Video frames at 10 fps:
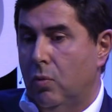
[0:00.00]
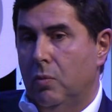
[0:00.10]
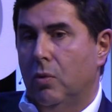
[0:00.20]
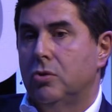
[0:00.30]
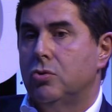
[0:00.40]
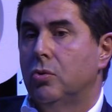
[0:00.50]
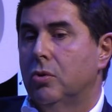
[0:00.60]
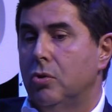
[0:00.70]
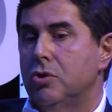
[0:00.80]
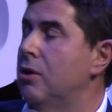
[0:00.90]
We
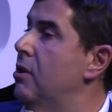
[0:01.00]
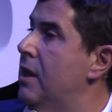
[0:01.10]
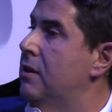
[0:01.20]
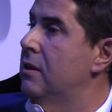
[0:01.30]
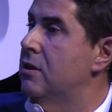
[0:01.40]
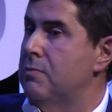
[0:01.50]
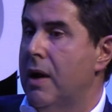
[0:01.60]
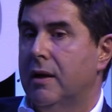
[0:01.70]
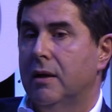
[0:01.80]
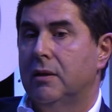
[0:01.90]
should consolidating this
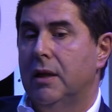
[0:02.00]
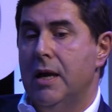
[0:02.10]
market.